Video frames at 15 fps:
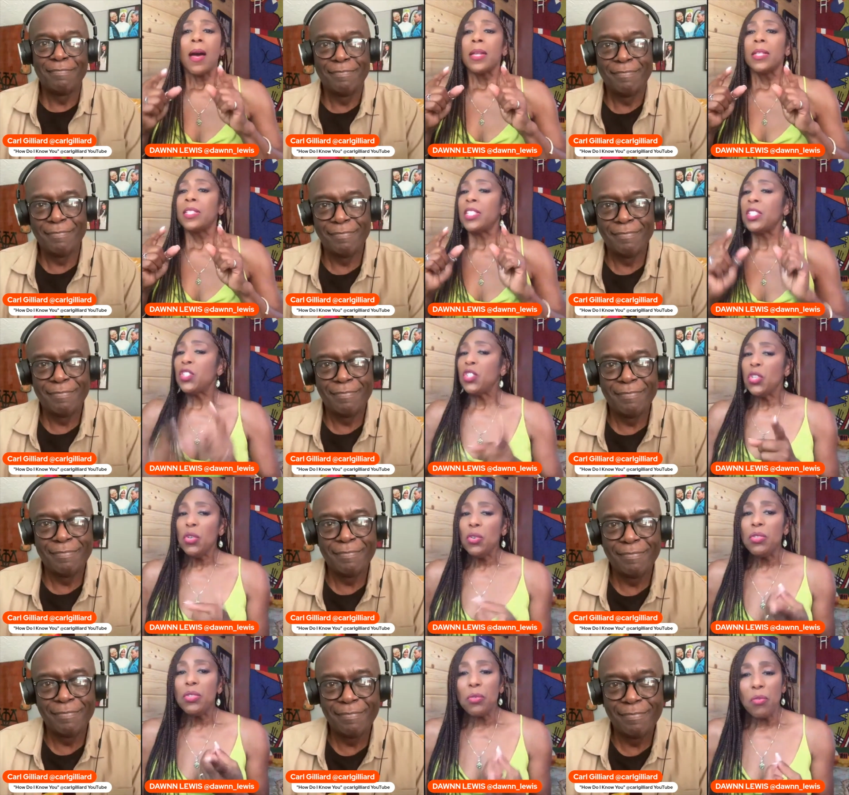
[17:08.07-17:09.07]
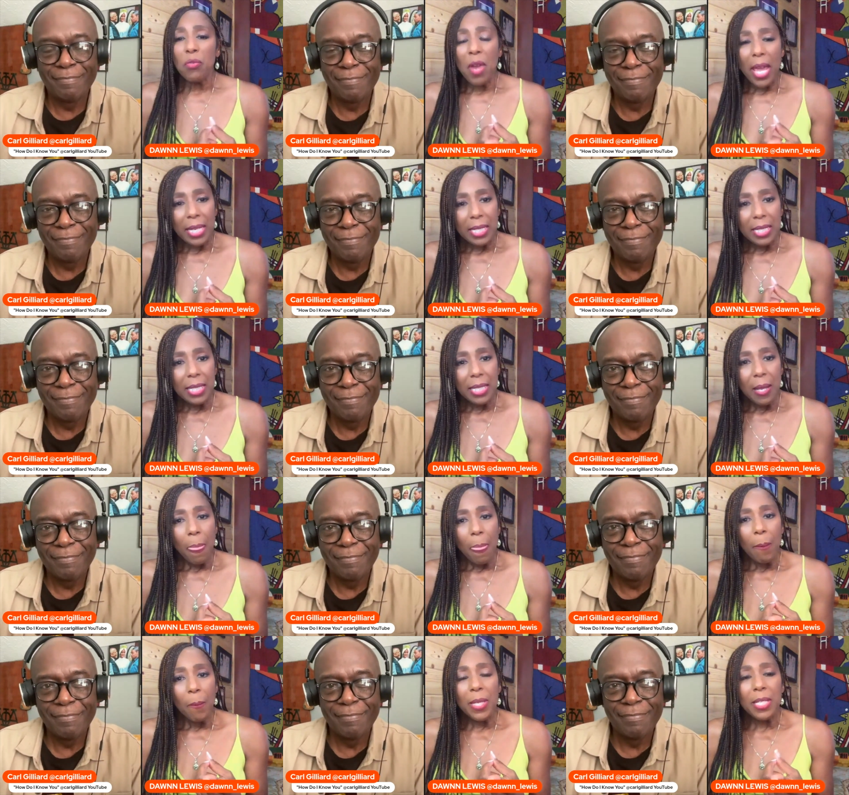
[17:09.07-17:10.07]
Speaker 1: Did you direct
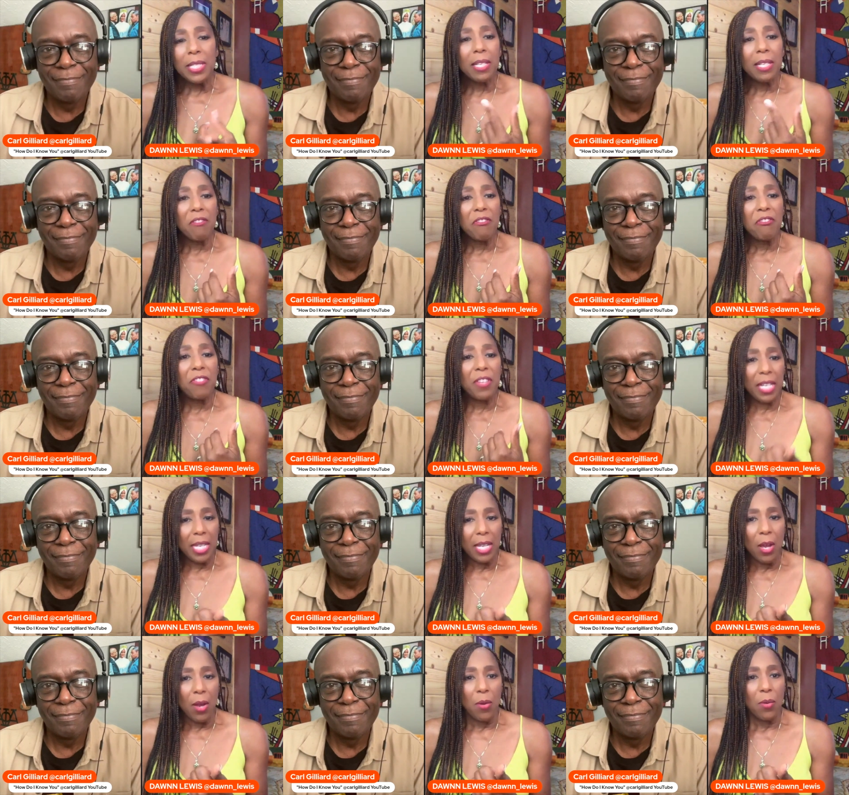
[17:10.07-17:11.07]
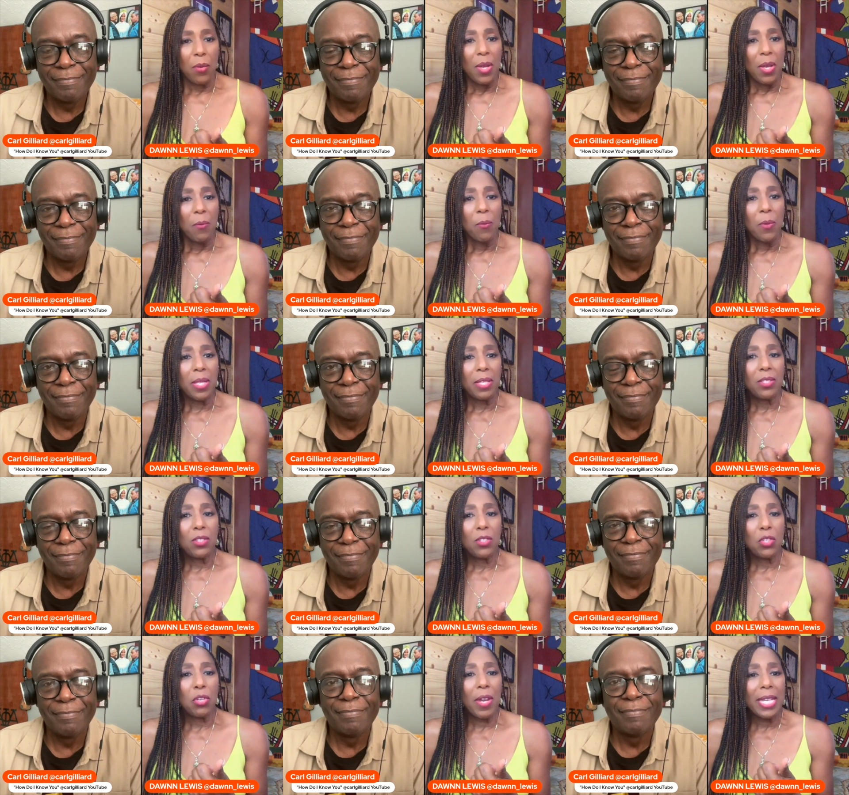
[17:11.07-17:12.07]
we did a video mm-hmm.
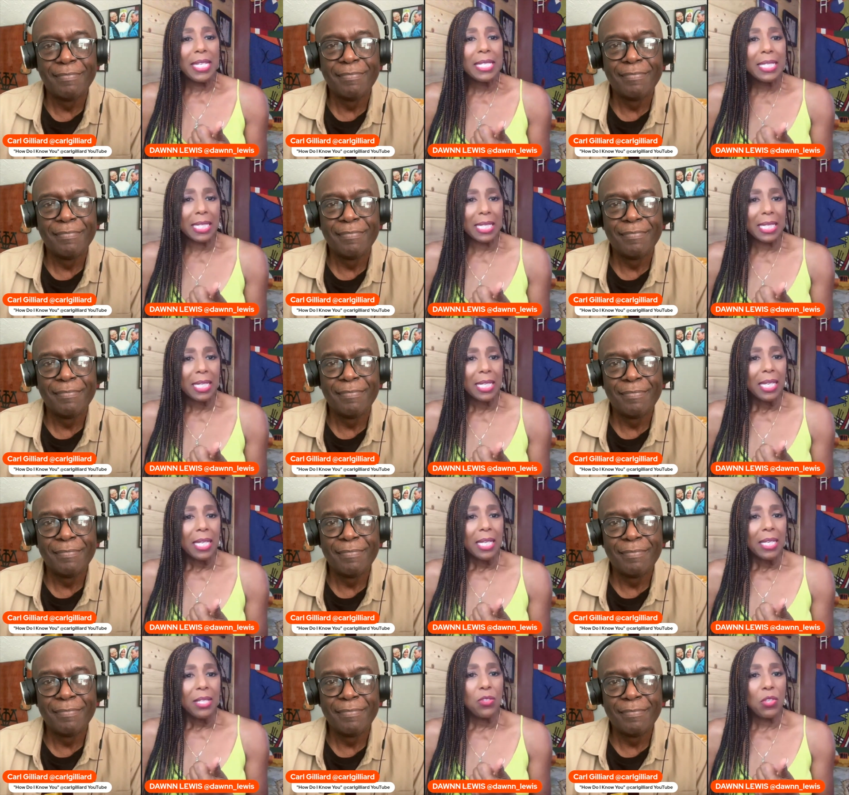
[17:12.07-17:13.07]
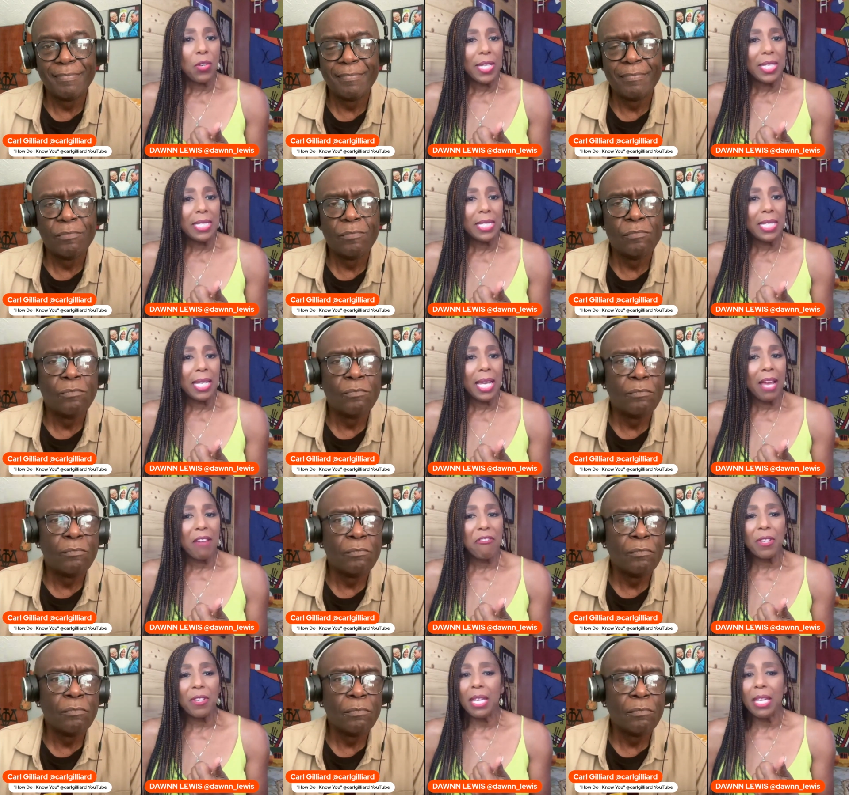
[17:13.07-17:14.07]
with Tracy. Tracy,
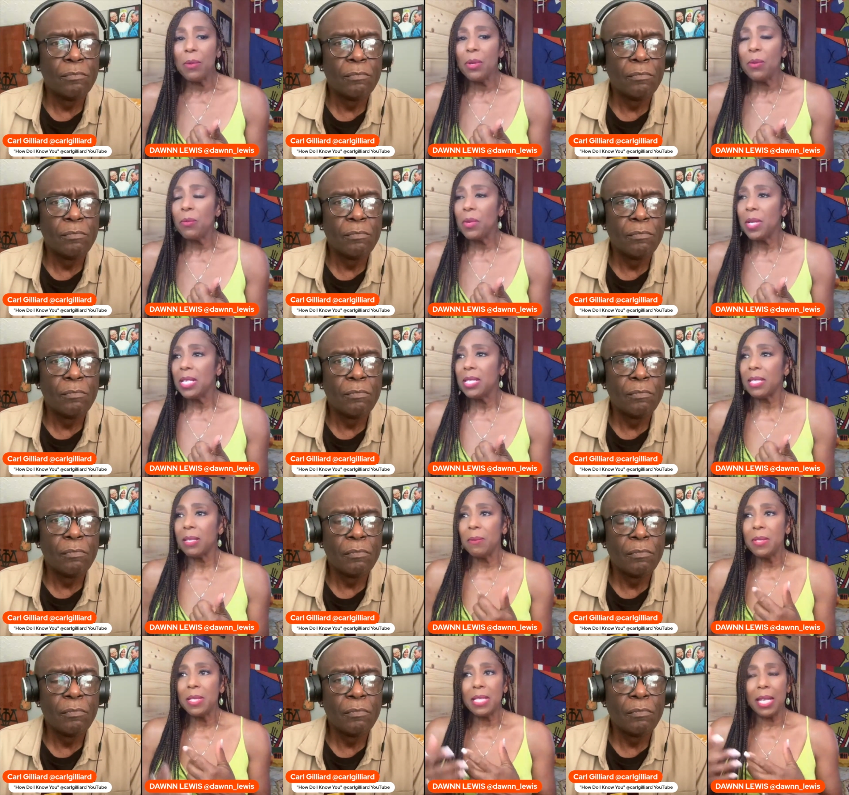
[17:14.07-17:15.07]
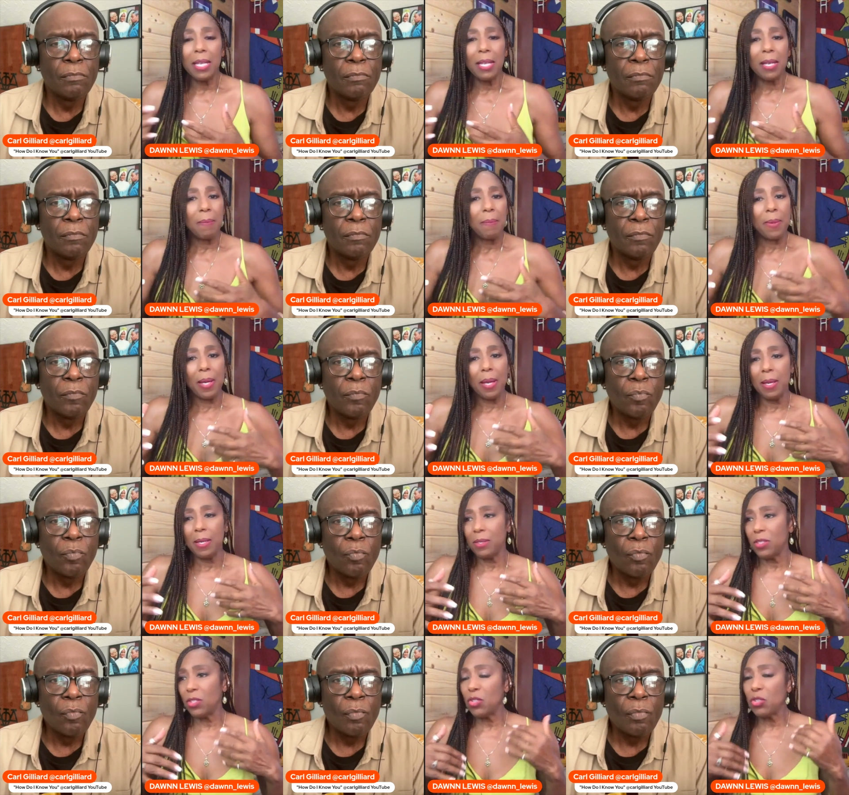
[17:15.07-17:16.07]
I forget what it was. It was like a,
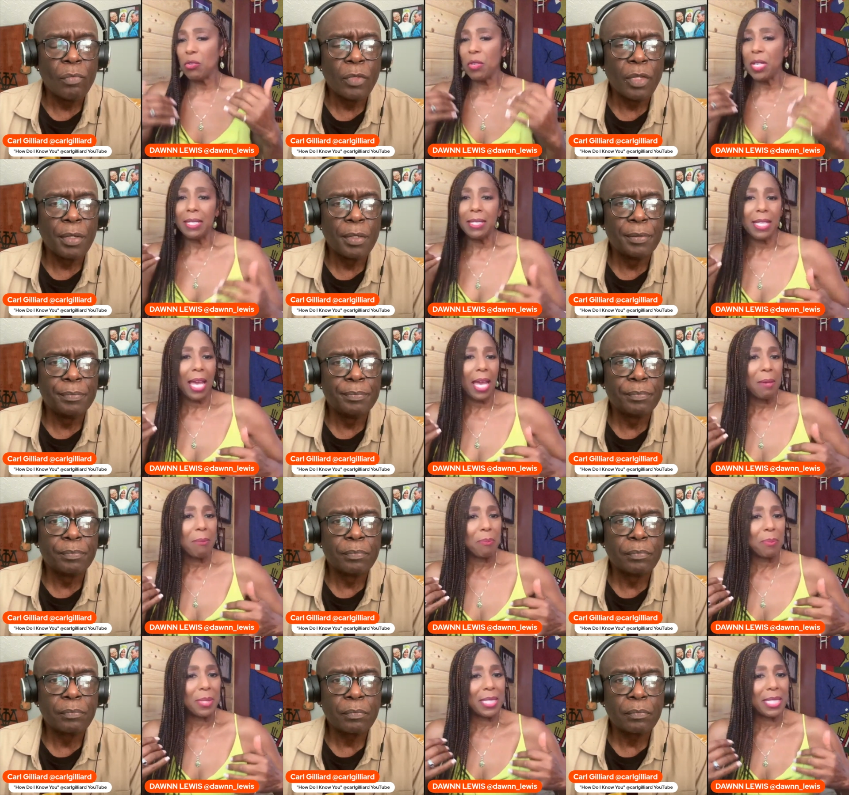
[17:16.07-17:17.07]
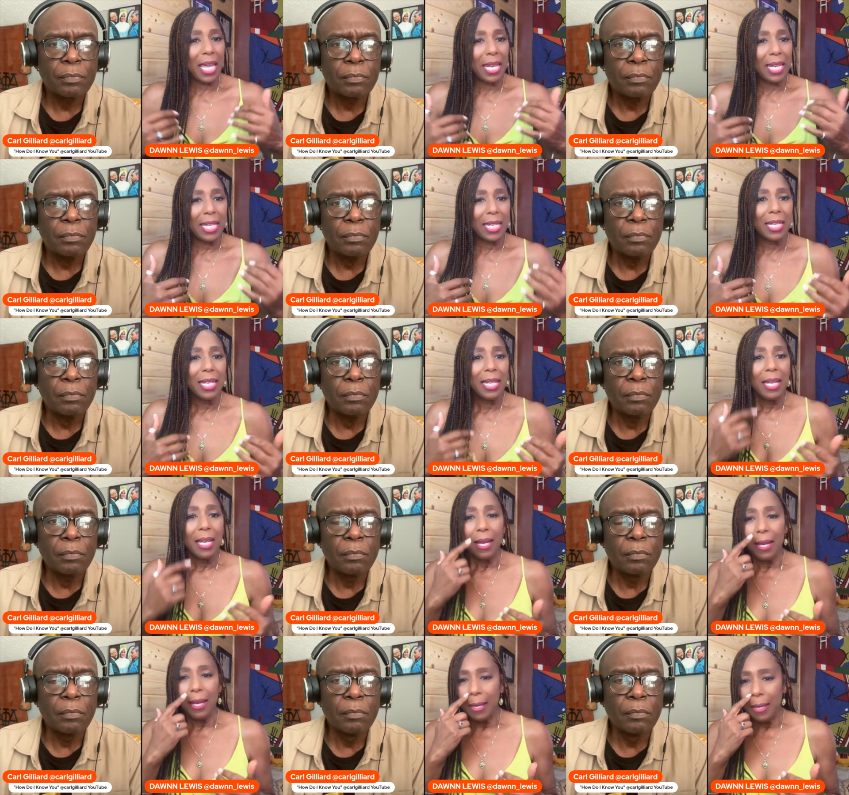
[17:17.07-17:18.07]
a street type setting.
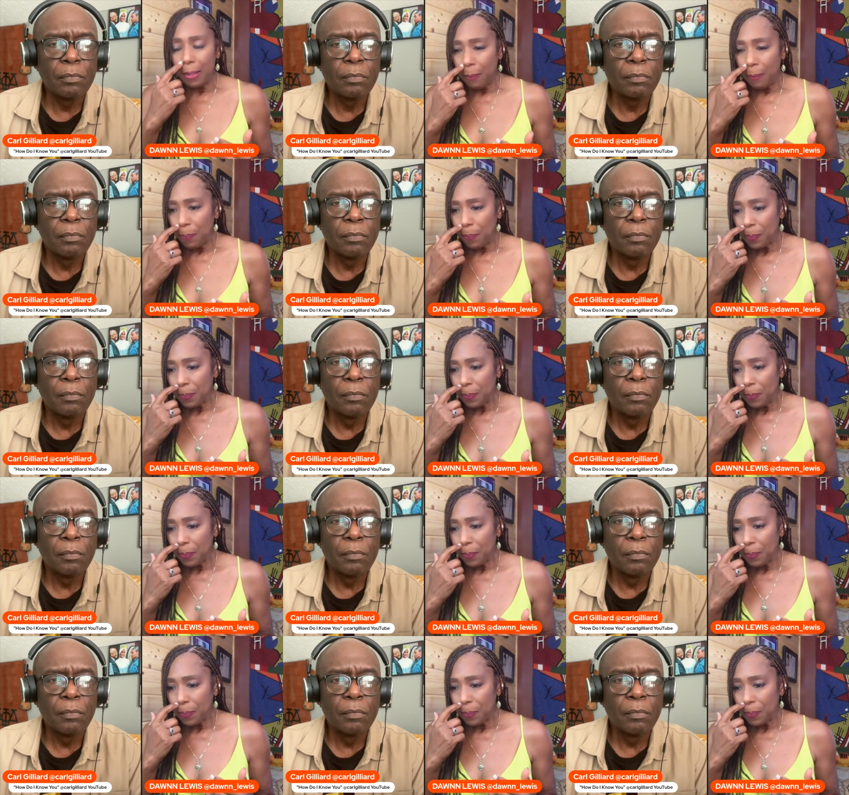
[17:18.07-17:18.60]
Um,